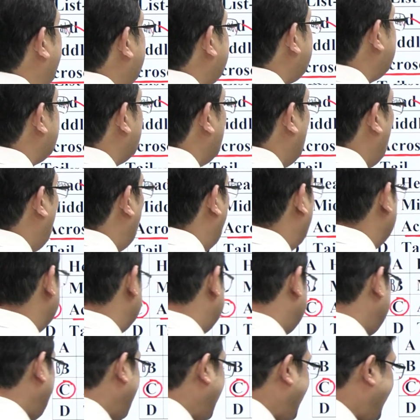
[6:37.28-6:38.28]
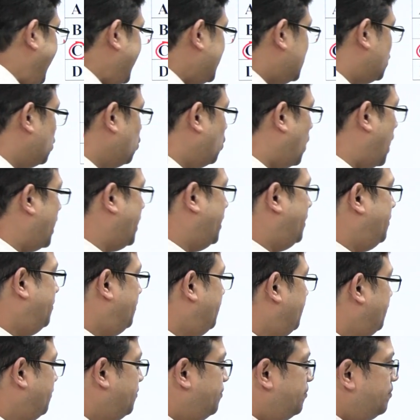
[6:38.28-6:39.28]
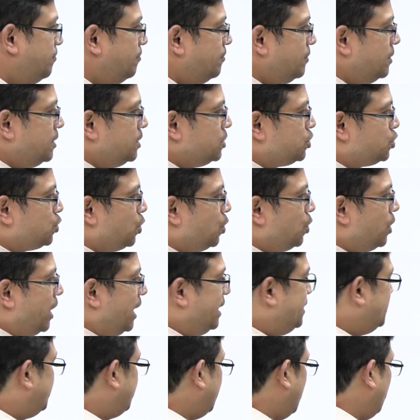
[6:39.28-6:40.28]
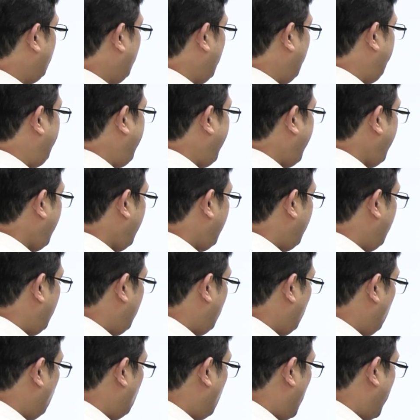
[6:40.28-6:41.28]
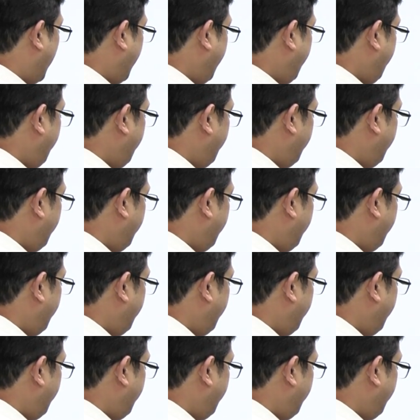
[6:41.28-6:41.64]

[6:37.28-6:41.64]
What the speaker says: is 1, C is 1. So answer will be 1.